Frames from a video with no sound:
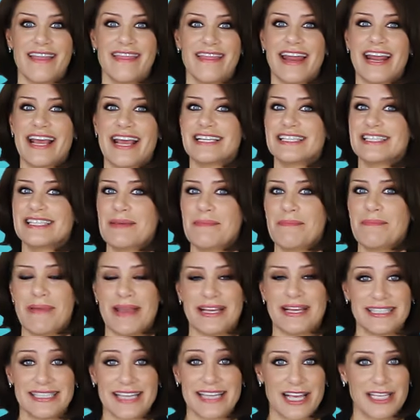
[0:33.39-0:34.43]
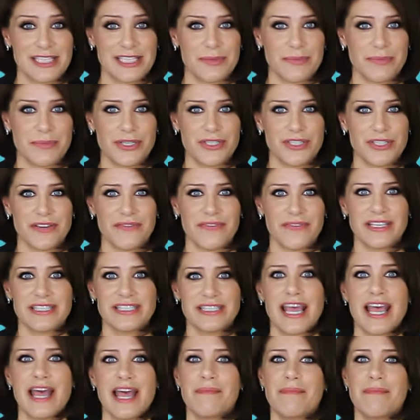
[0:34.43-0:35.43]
that has the best customer service